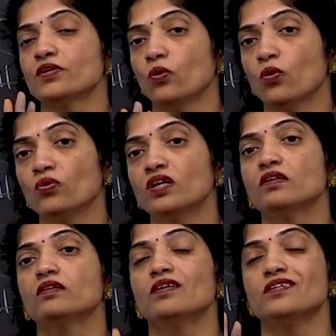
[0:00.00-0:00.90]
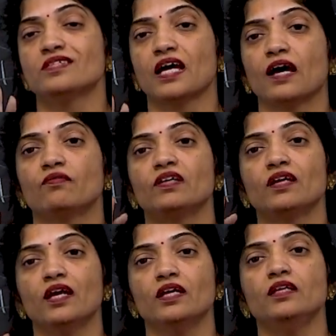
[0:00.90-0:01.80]
owner is having
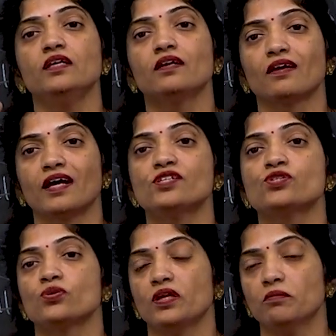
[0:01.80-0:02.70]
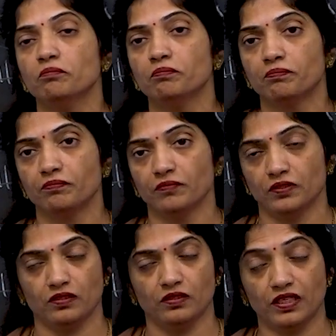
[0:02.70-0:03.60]
any right to
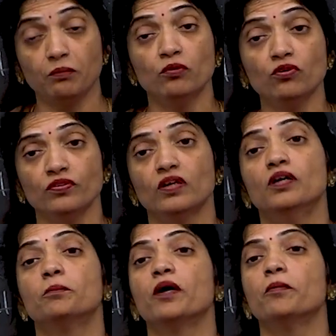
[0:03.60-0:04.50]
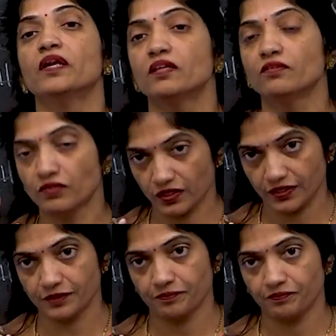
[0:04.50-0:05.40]
remove permanent worker.